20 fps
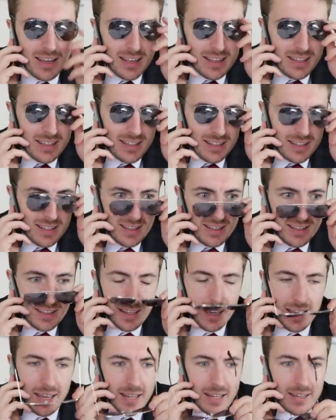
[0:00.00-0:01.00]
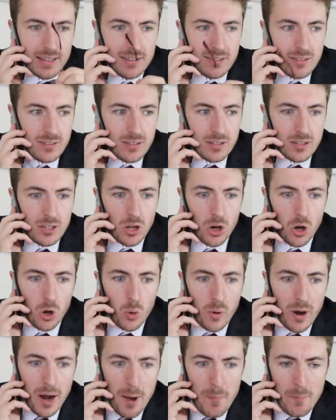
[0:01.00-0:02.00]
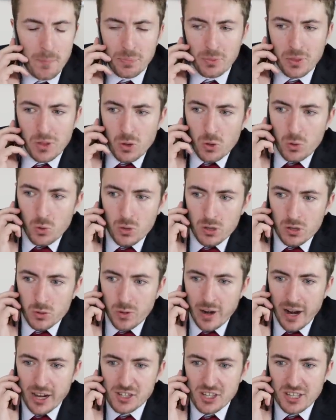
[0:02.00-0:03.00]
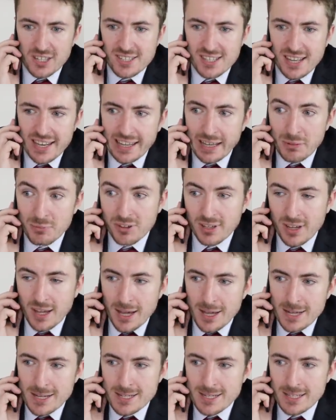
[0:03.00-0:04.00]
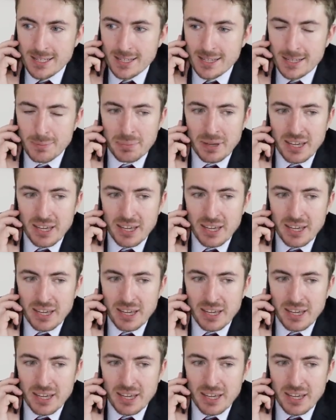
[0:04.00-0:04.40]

Uh, yeah, no, um, we're actually selling him to, to